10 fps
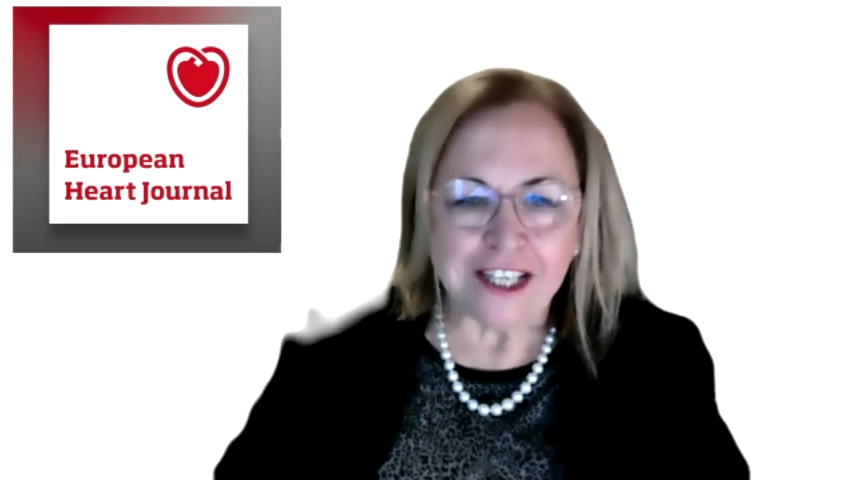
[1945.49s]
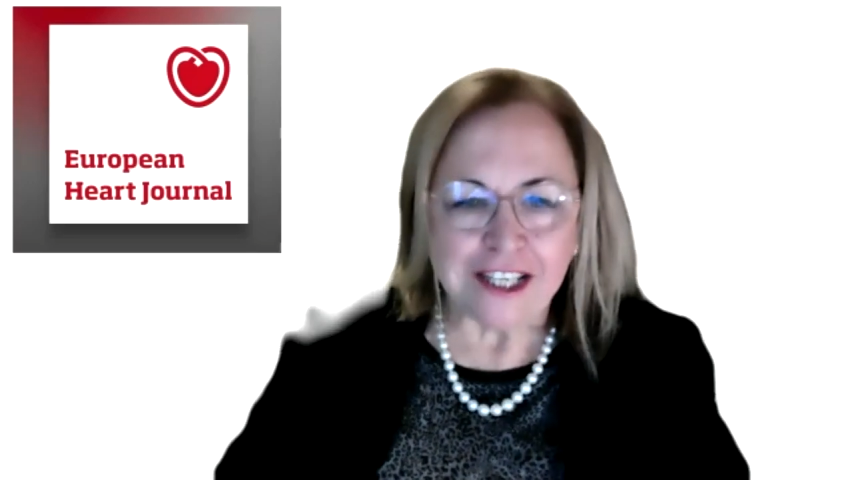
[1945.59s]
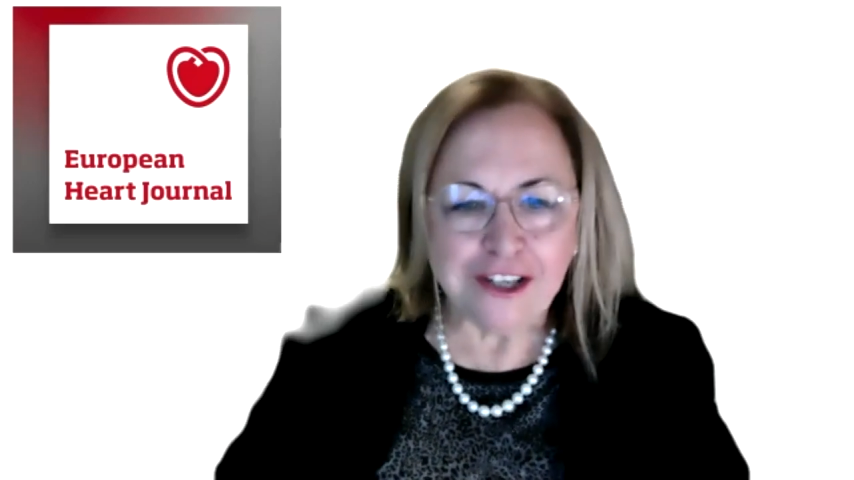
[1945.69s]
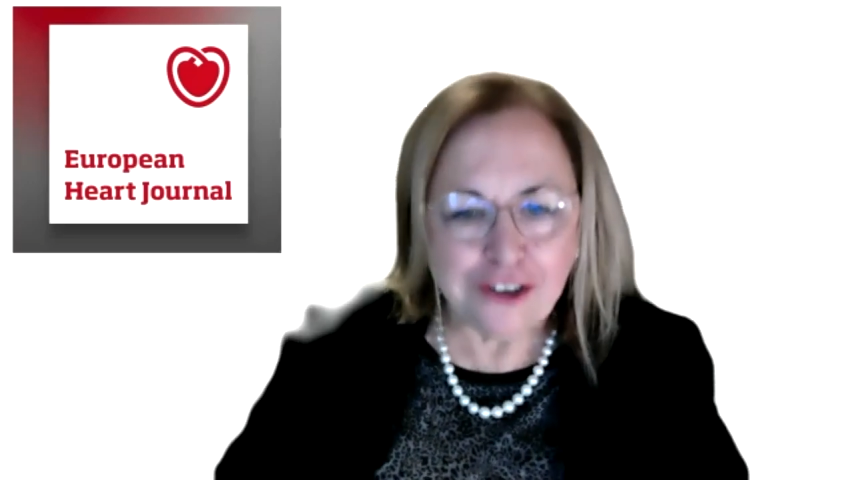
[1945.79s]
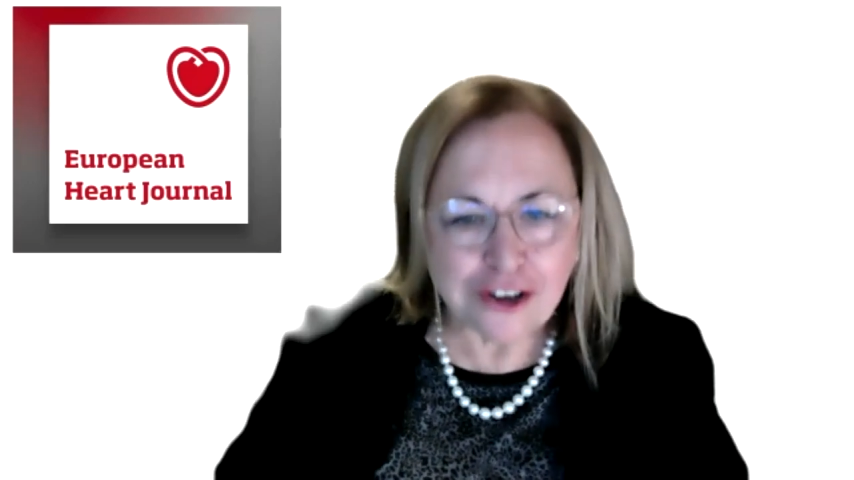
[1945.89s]

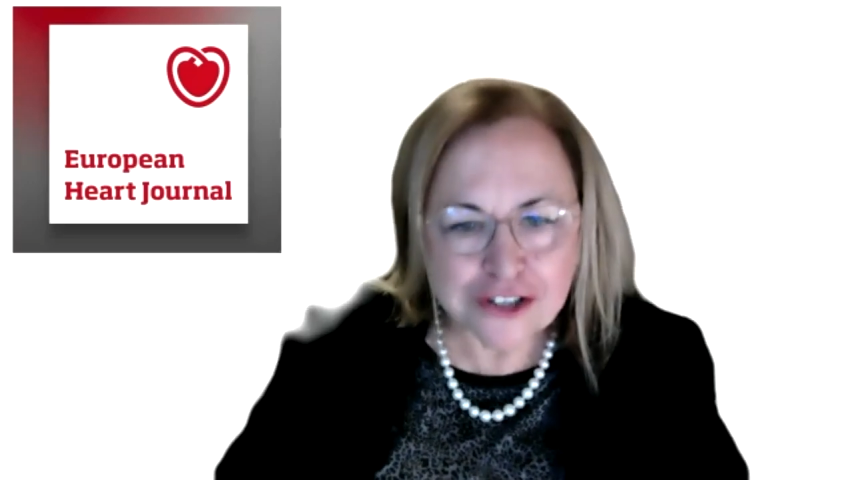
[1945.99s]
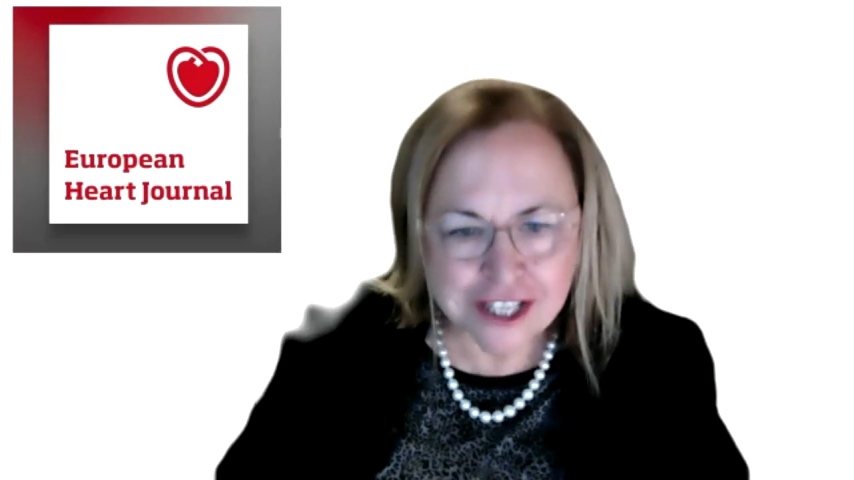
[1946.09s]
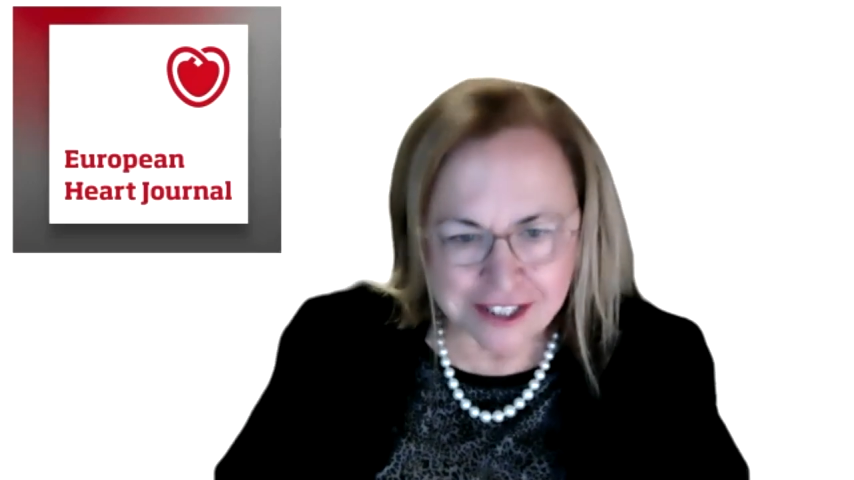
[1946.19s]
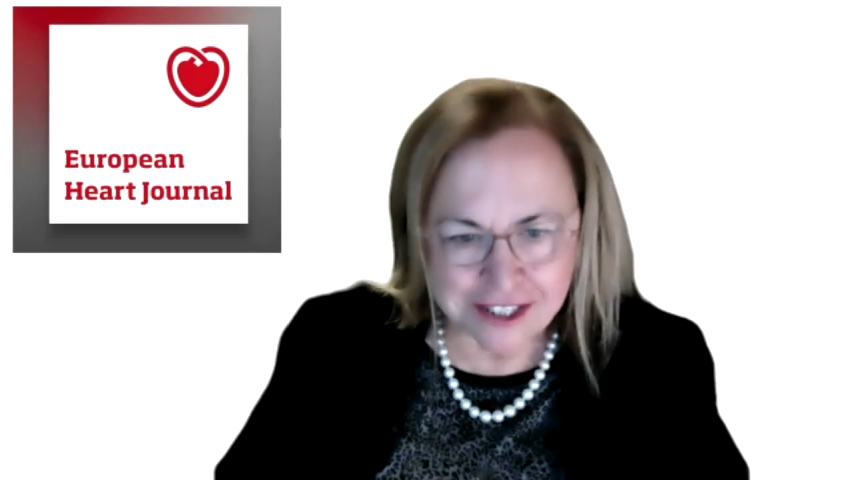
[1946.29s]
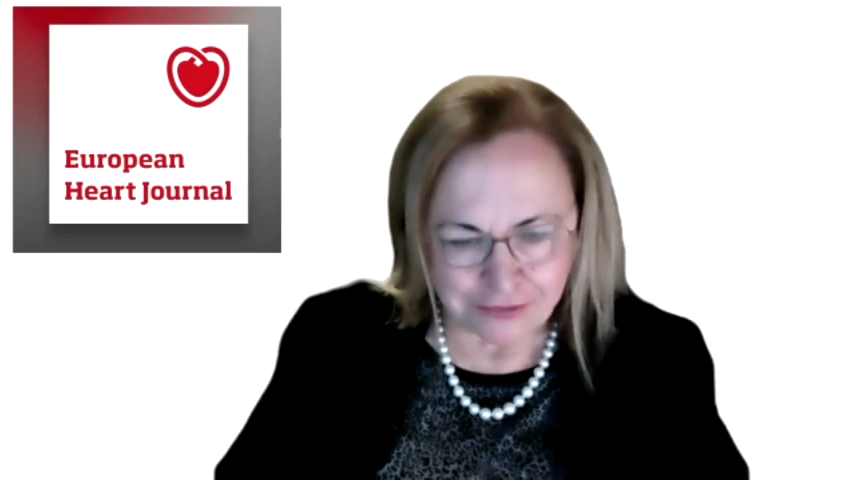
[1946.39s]
in
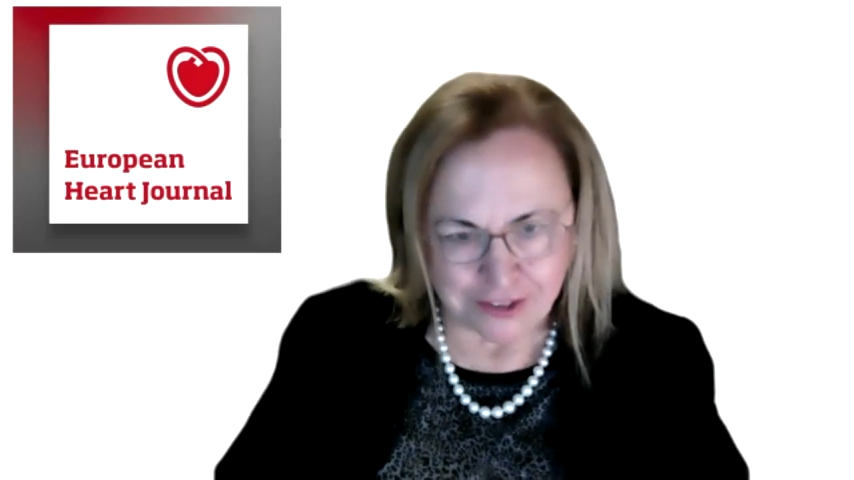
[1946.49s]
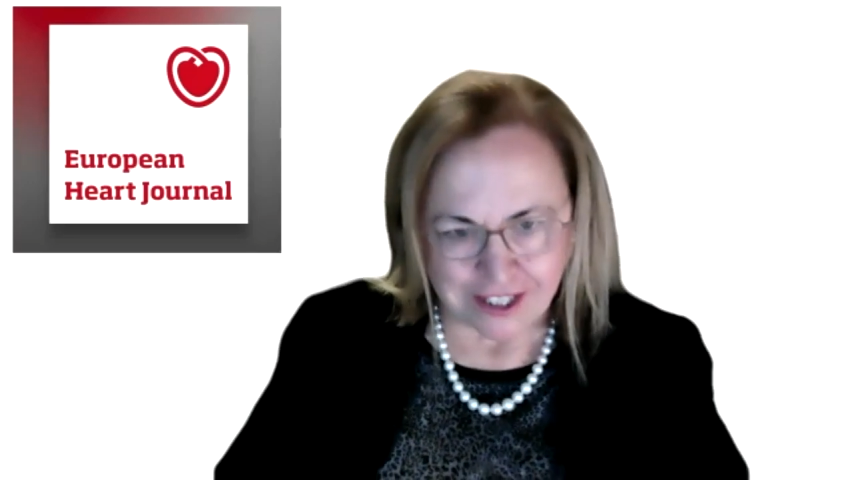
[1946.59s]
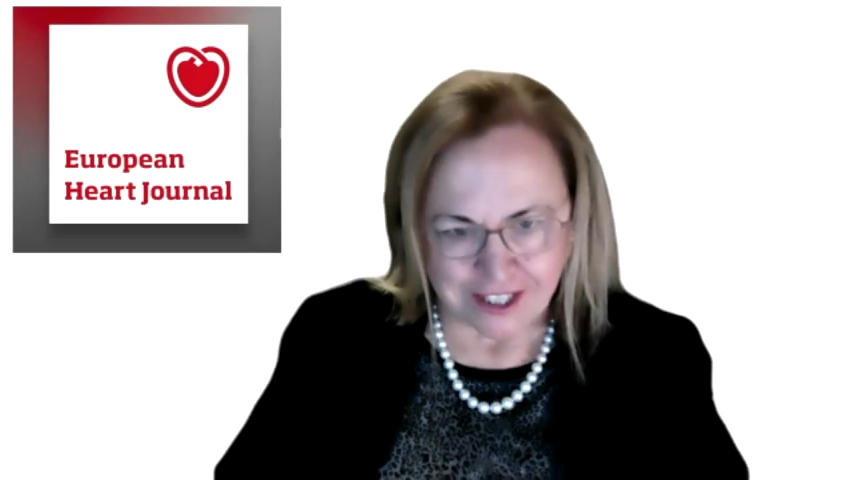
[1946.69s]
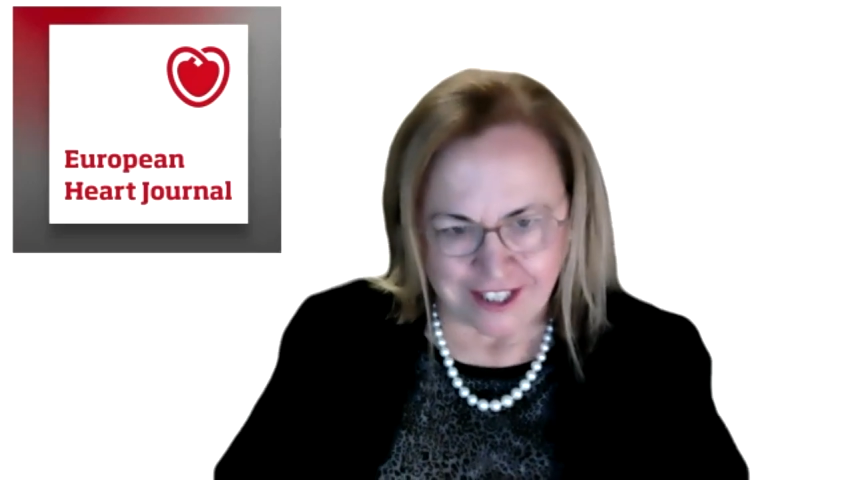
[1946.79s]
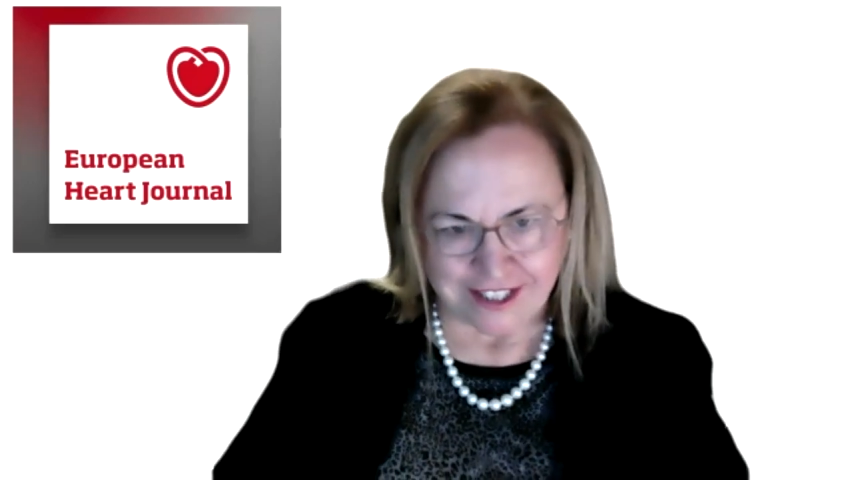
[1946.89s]
non-scientific
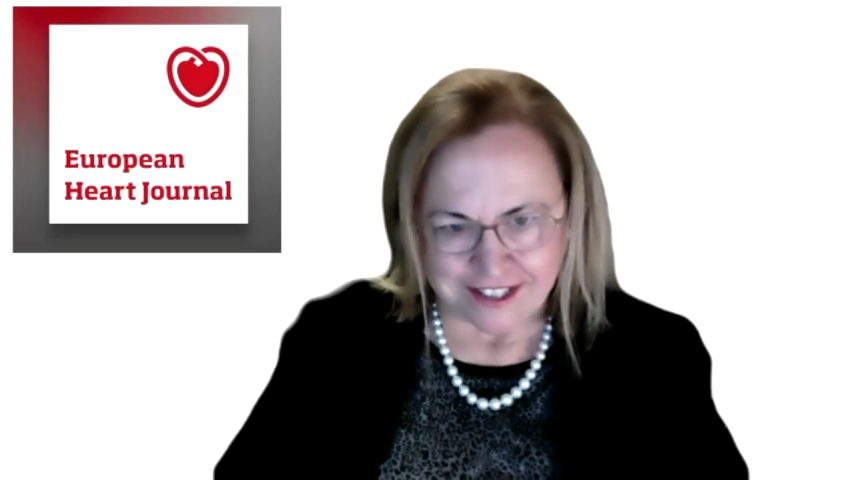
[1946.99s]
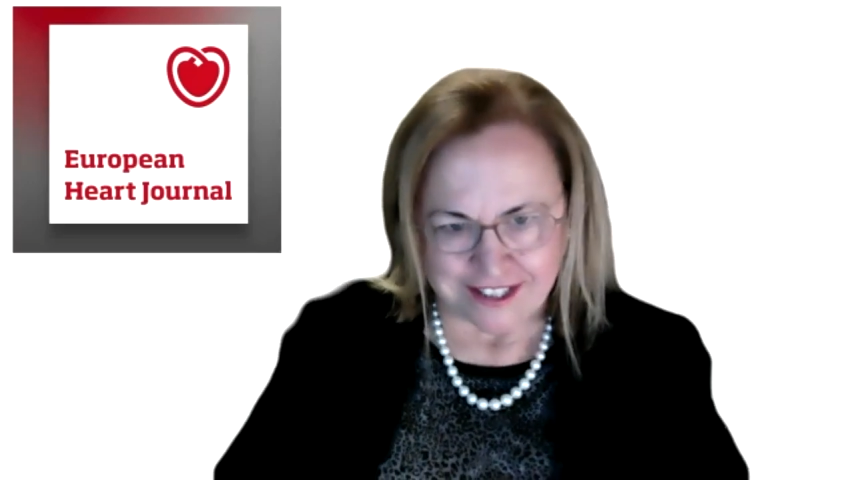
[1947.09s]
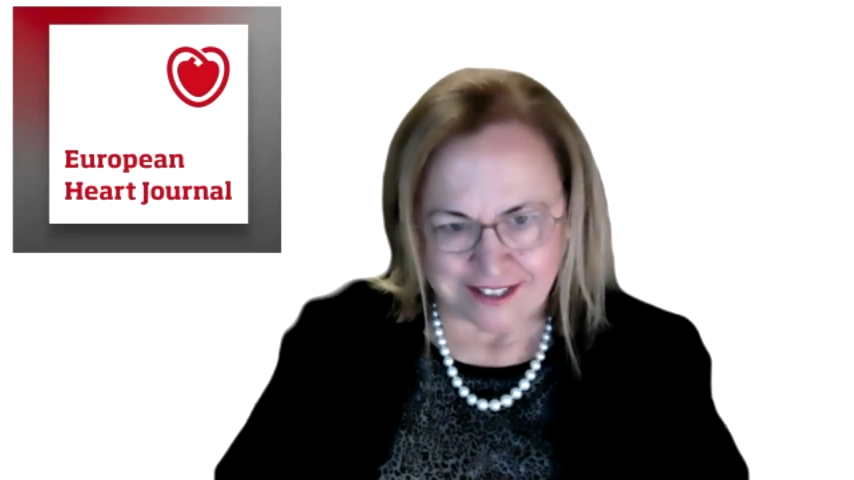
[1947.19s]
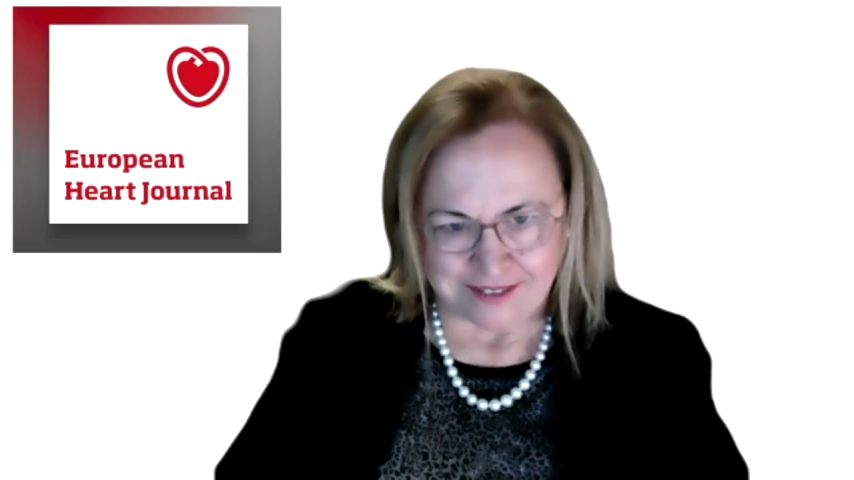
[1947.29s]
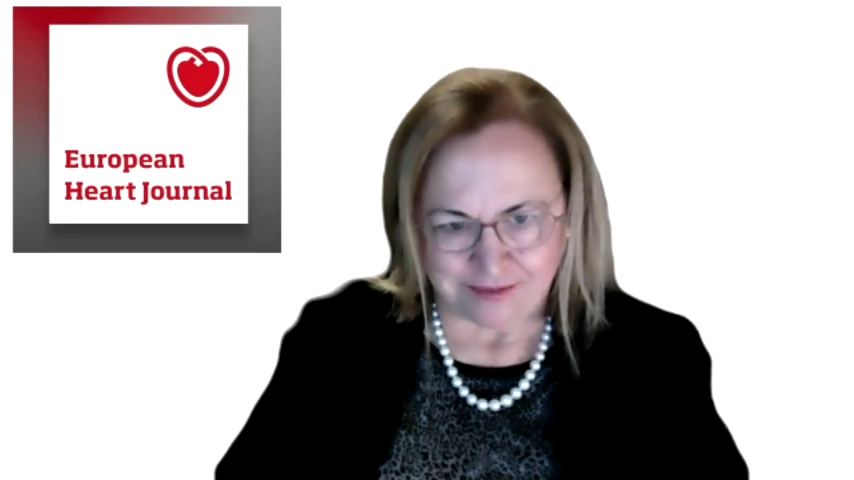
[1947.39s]

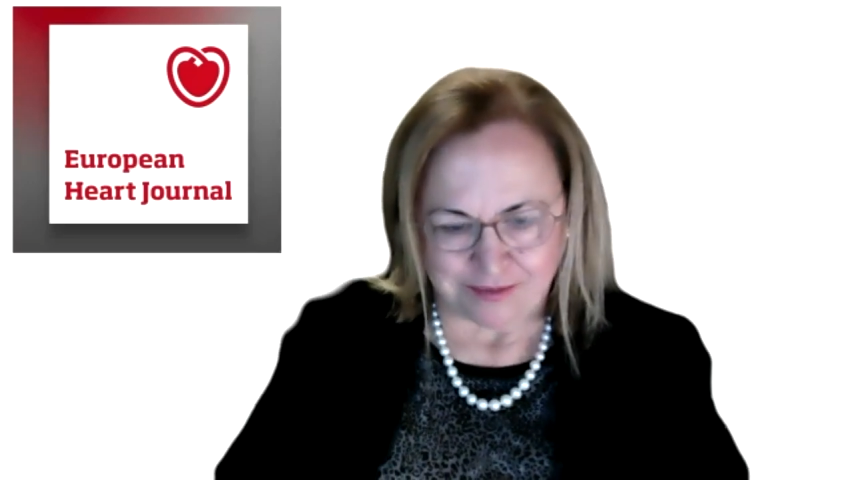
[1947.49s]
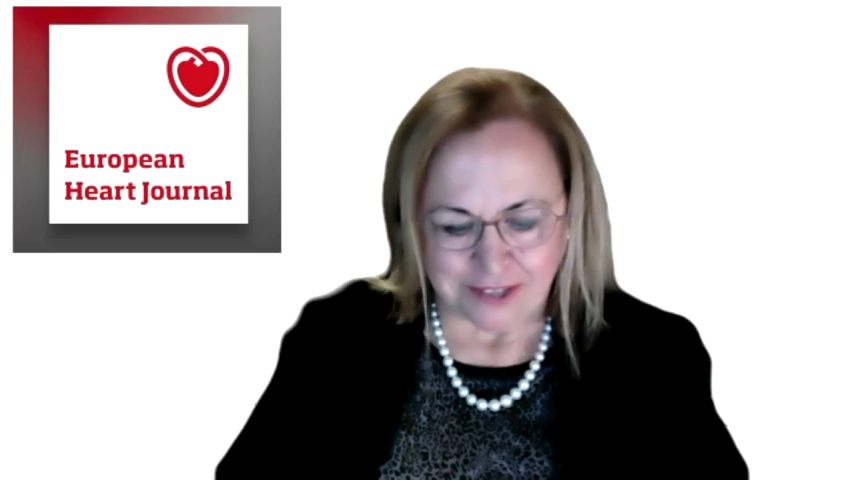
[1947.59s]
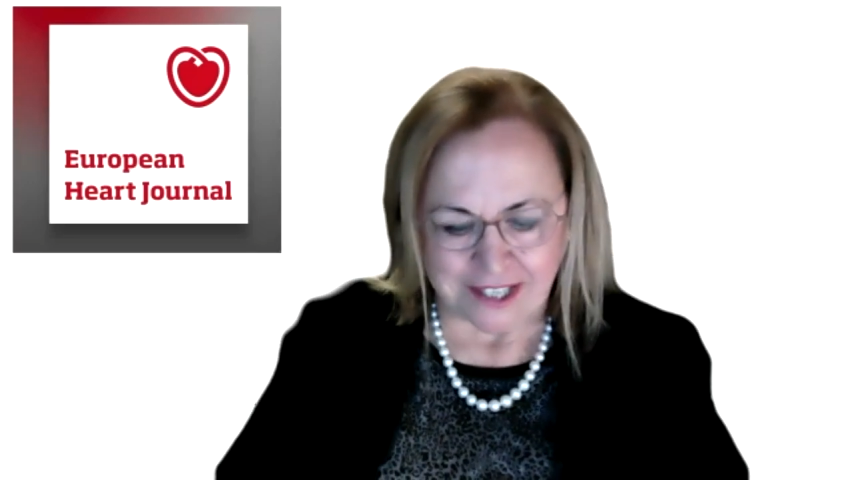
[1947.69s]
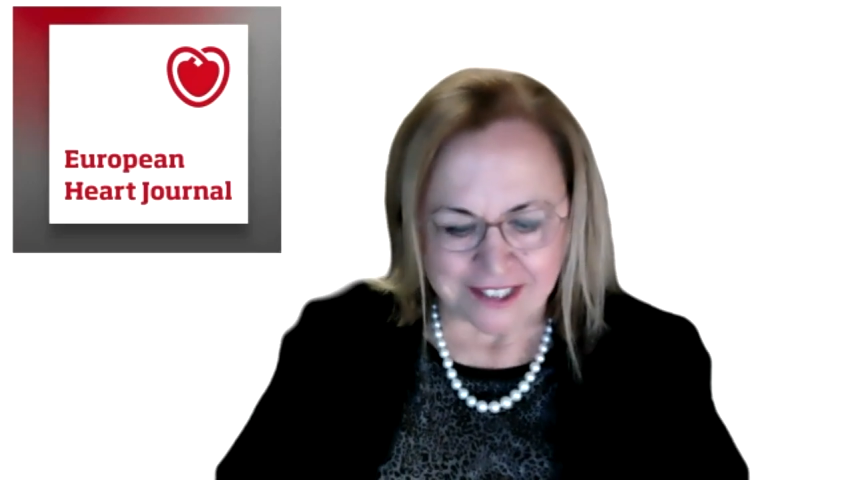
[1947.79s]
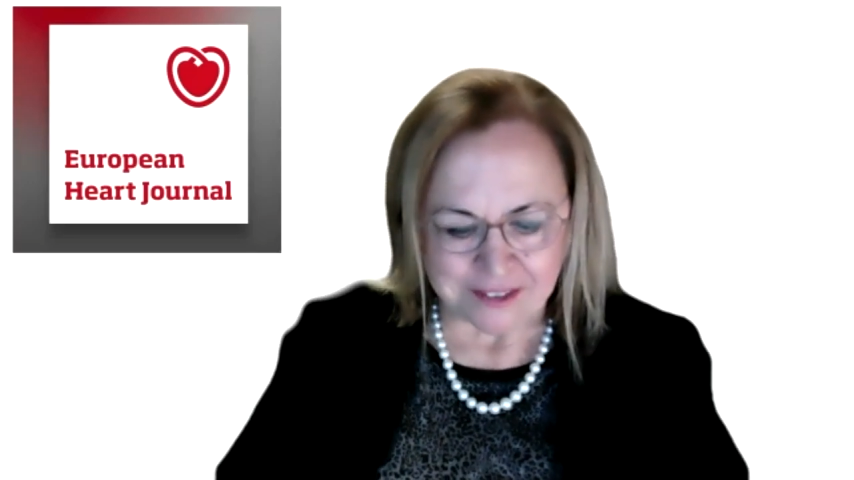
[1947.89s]
areas, right?